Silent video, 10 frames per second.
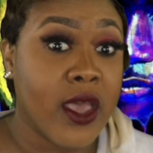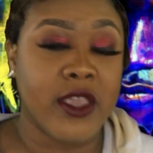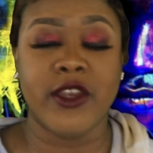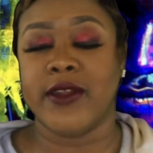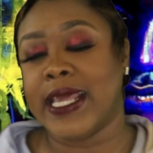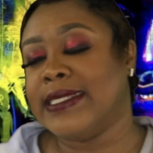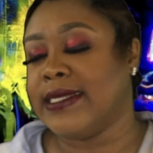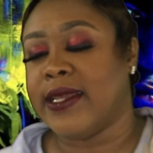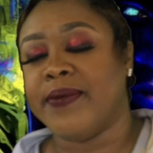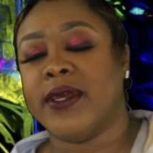you know, they
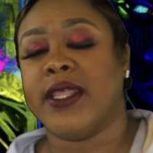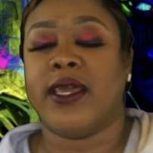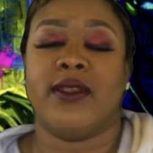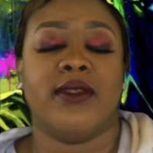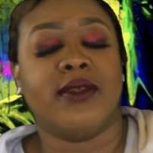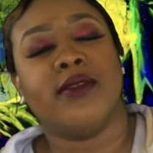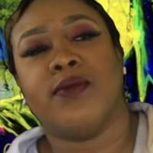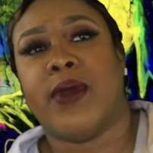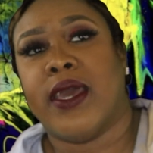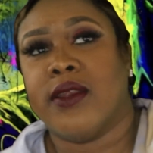sitting up here like, this
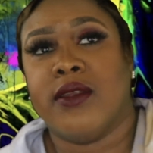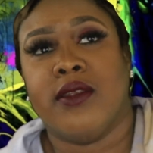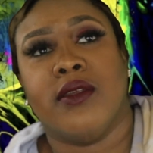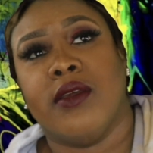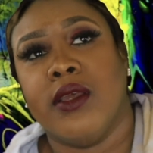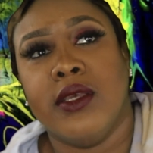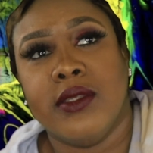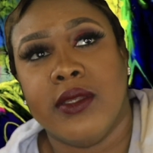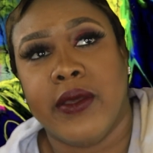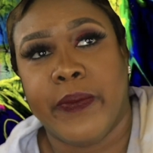raggedy dude, he's
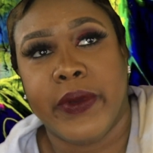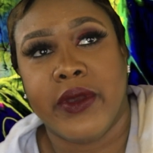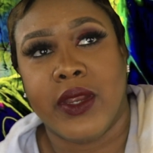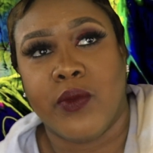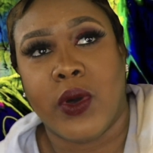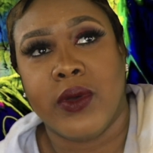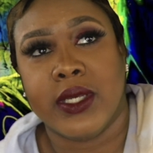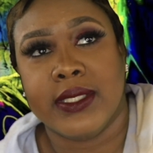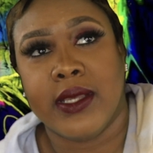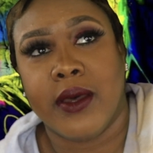sitting up here and woke
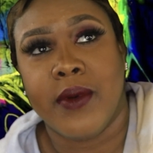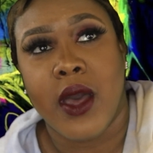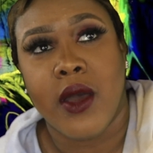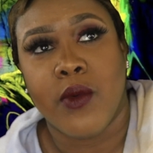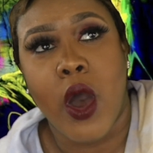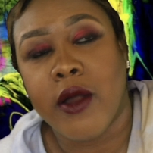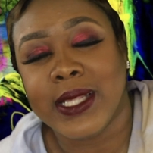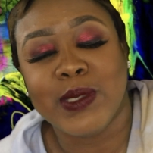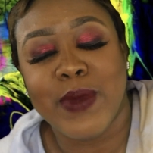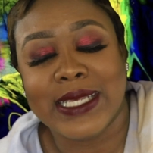us up with all
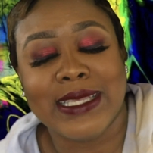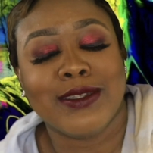this mess.